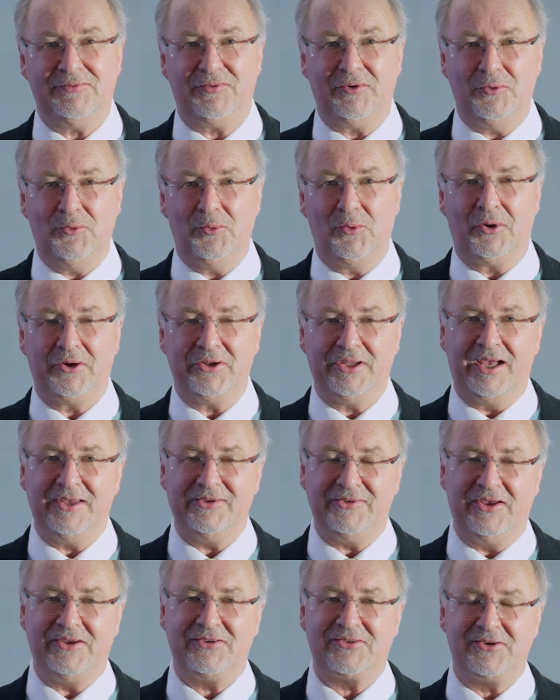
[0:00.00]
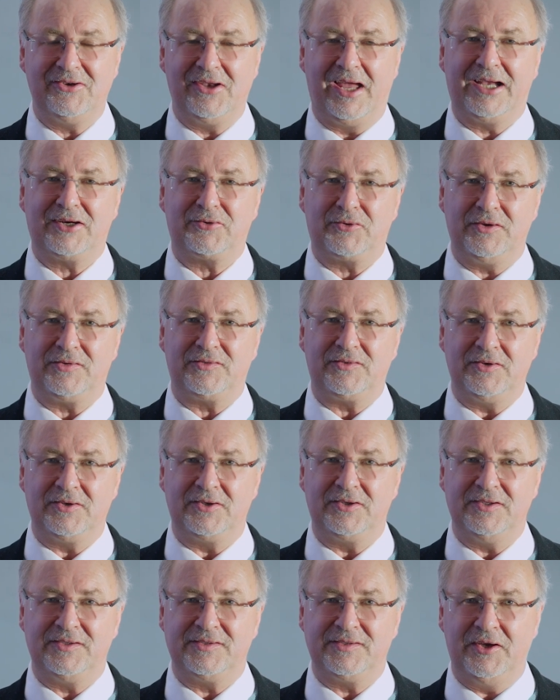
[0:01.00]
for an organisation like Christian
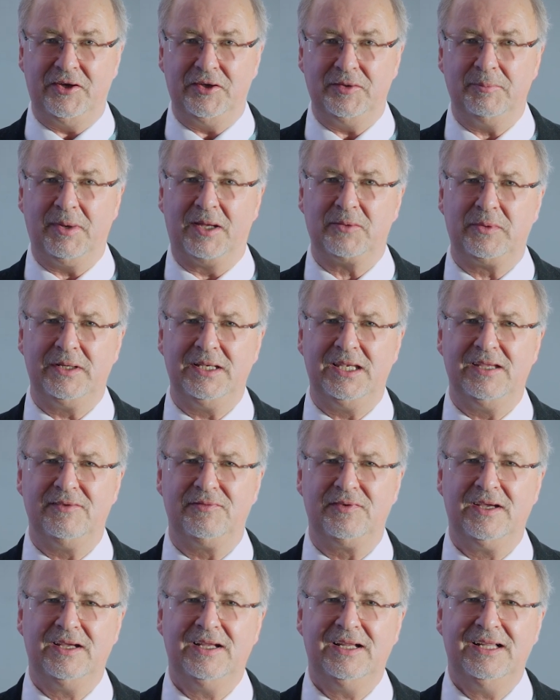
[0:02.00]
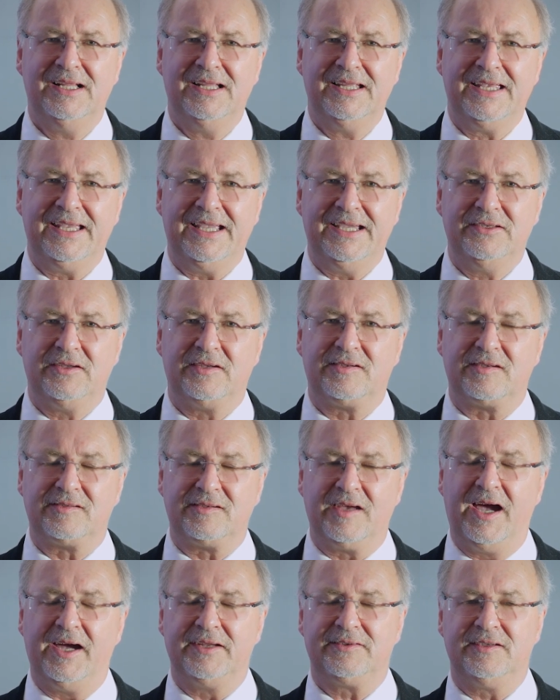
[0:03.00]
Concern, but we live in a
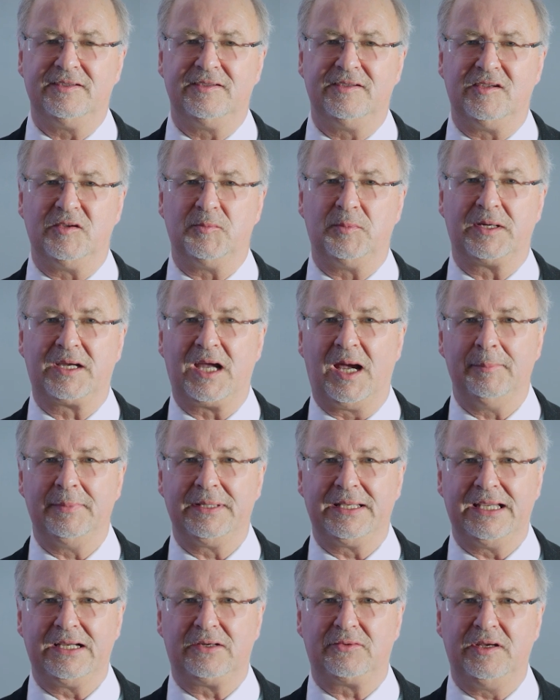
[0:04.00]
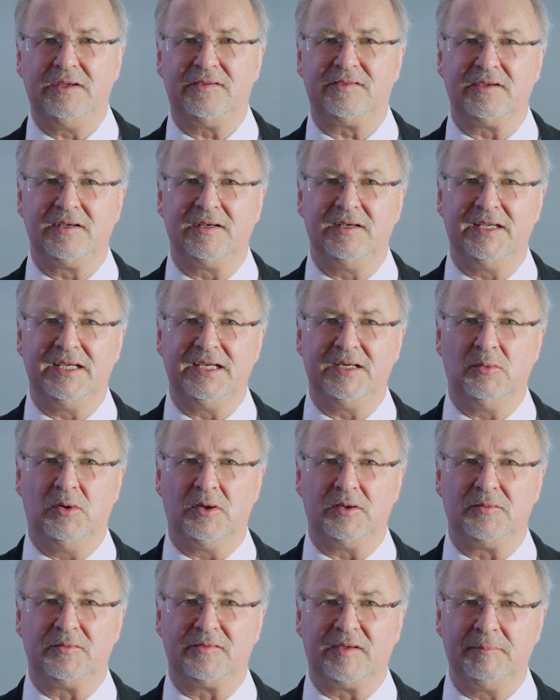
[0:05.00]
society that is becoming increasingly
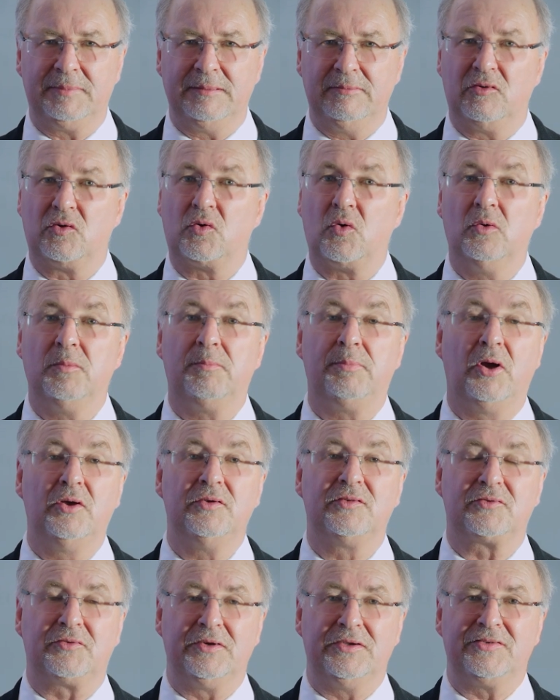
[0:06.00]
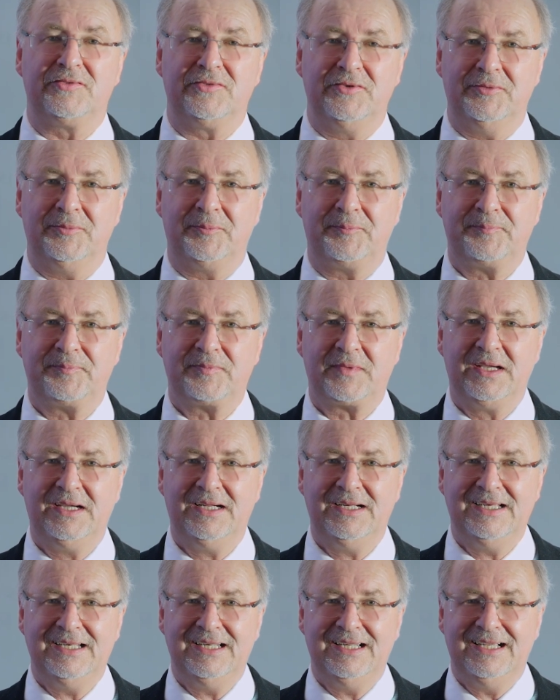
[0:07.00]
what some people call post-Christian.
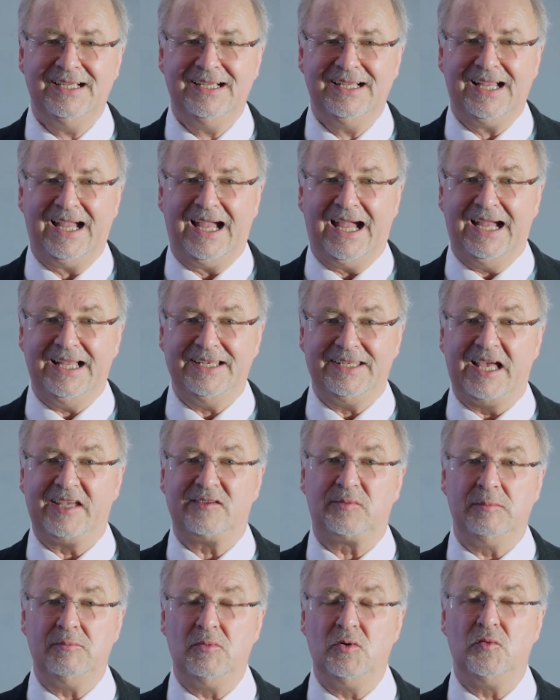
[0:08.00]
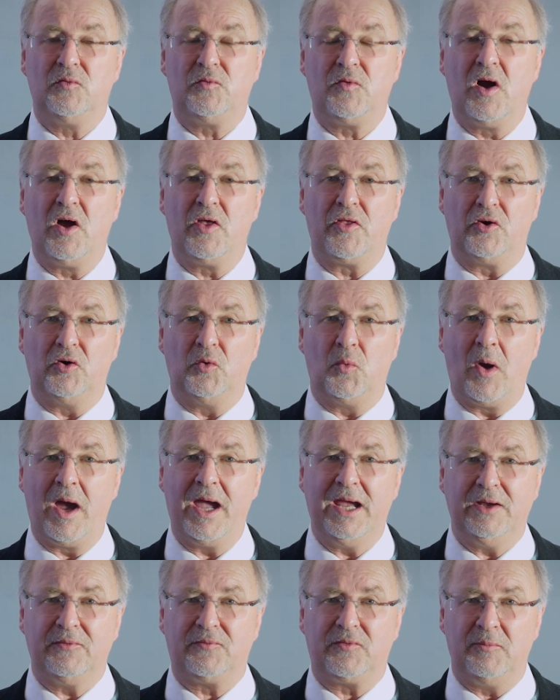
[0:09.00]
And as we move further
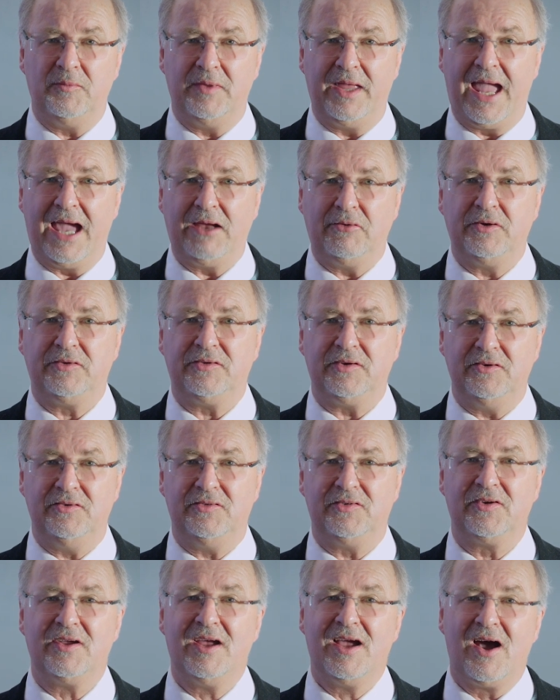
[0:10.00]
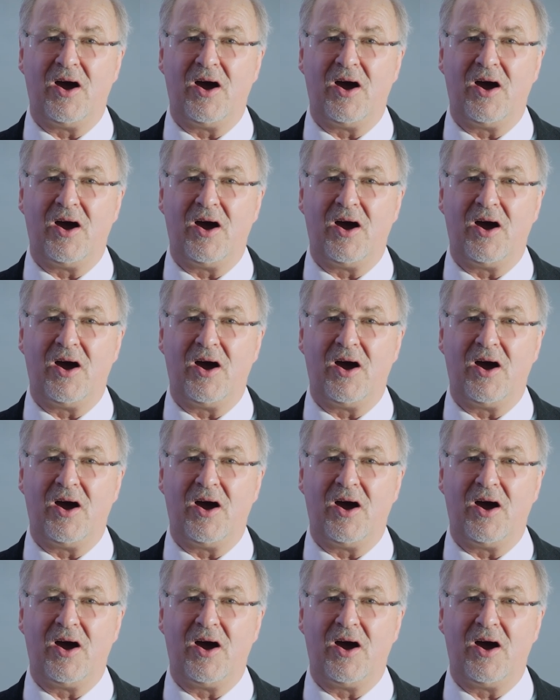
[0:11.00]
away from the heritage